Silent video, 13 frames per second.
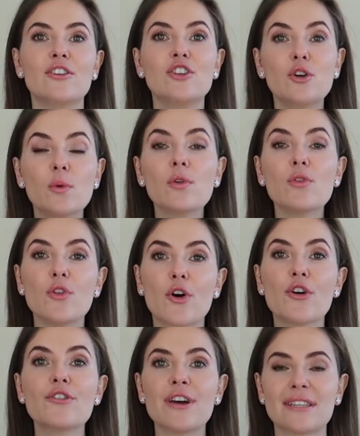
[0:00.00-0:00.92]
you will
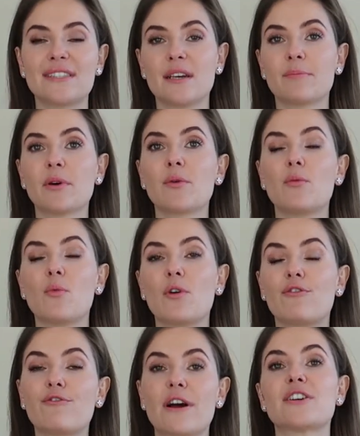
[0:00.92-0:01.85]
know that zipper will
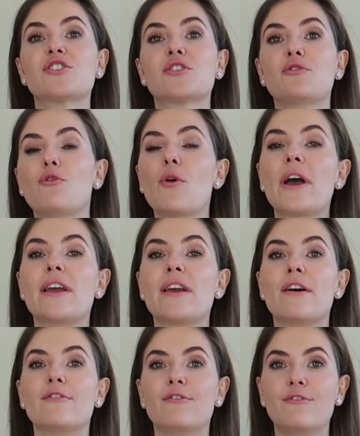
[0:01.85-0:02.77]
function for
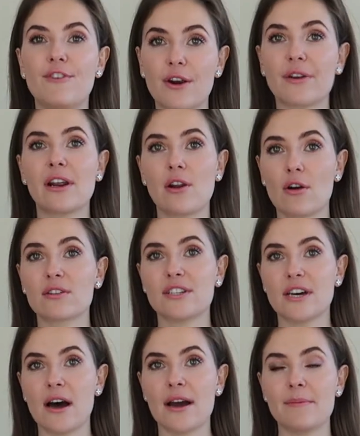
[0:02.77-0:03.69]
a very long
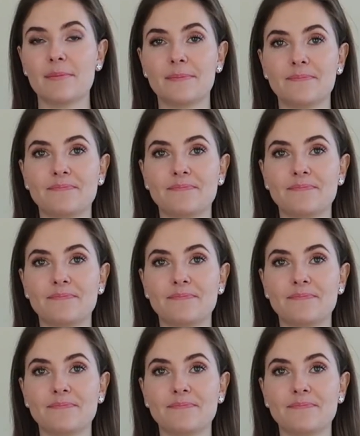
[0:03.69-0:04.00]
time.